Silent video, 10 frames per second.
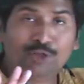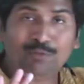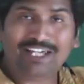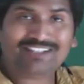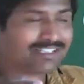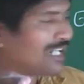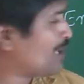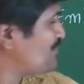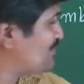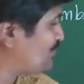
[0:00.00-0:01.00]
tube
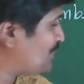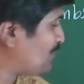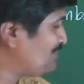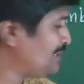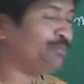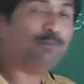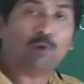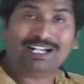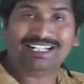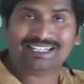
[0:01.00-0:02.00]
comes from the
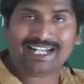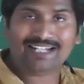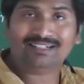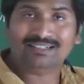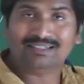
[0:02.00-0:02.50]
pollen grain,